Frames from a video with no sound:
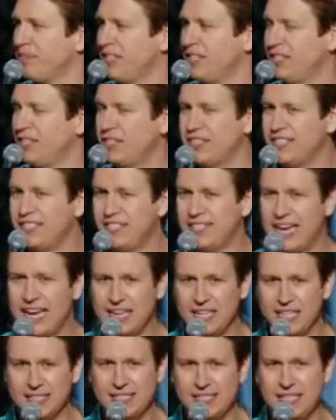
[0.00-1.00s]
The sand
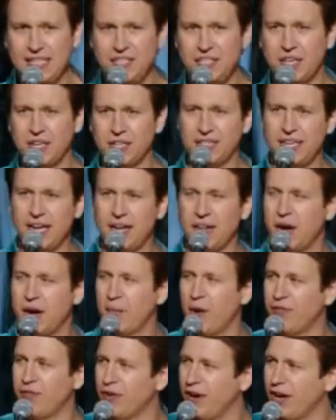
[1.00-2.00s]
and seashells down there, my
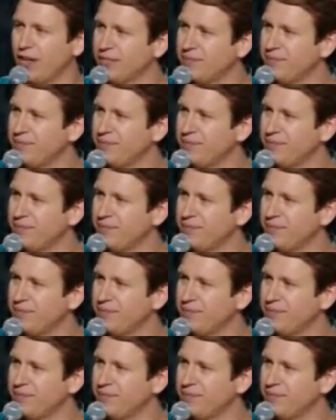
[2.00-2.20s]
friend.